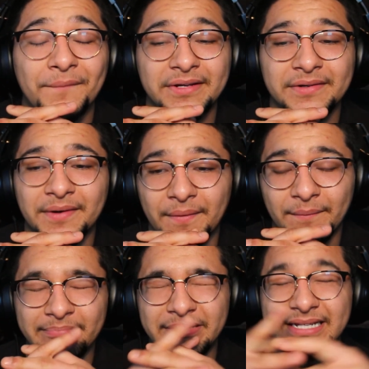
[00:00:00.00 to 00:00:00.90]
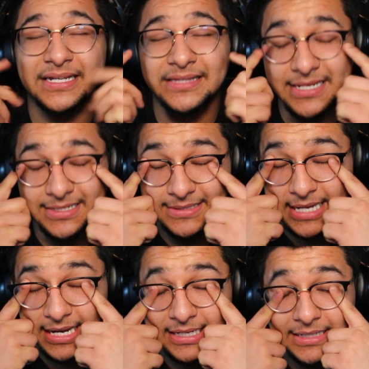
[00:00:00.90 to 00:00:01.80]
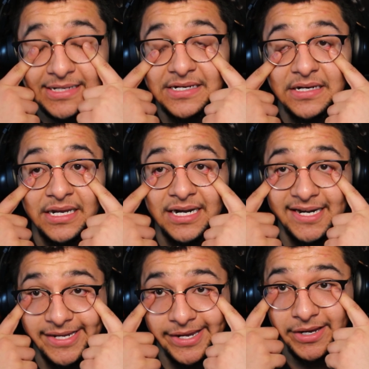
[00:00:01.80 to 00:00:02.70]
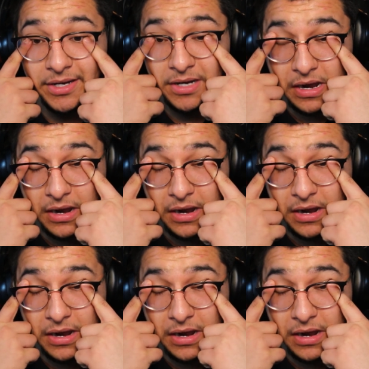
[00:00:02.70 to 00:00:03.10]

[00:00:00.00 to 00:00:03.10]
We placed I think second in league,